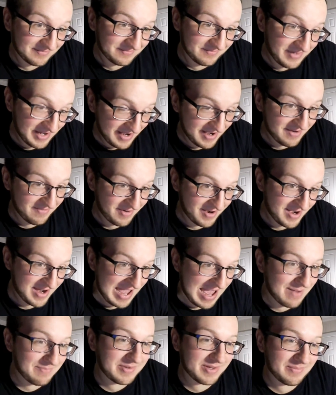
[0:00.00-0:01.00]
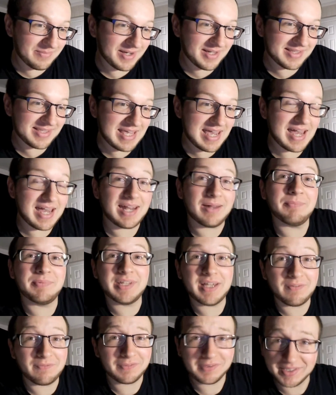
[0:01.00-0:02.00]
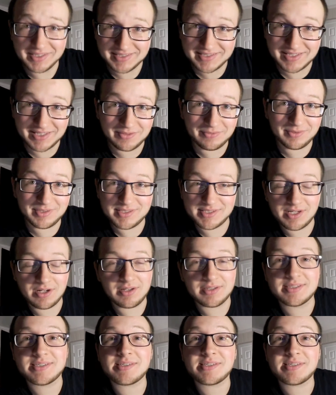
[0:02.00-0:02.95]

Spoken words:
very, very happy about that. I'm definitely seeing results,